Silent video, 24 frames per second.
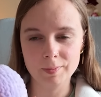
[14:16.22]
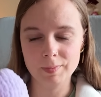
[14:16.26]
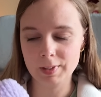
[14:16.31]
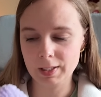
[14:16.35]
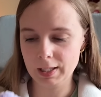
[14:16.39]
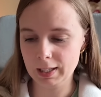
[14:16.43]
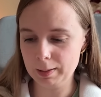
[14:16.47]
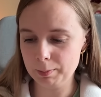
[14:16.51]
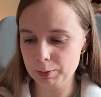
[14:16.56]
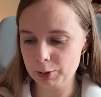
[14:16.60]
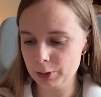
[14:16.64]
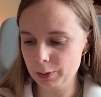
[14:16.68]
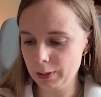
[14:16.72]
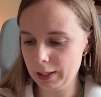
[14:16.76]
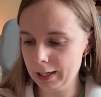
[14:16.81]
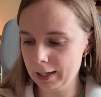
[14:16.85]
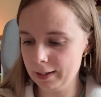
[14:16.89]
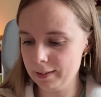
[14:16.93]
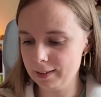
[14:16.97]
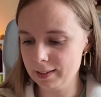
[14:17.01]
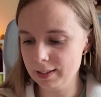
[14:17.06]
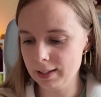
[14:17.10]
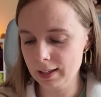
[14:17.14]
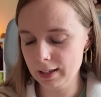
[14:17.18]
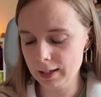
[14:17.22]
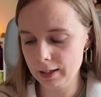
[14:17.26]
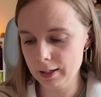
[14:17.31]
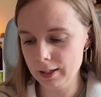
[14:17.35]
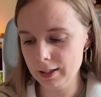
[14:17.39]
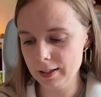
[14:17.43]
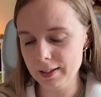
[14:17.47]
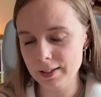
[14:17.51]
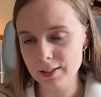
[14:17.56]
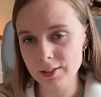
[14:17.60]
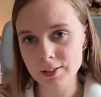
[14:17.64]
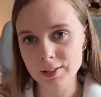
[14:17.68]
Time to add the
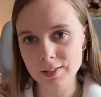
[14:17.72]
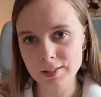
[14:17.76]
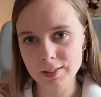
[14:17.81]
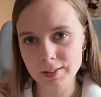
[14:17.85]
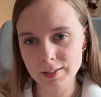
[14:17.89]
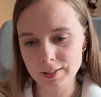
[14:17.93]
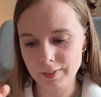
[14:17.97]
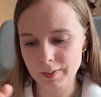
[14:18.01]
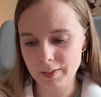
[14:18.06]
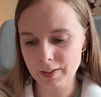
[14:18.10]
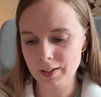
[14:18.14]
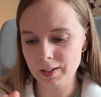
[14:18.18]
eyes.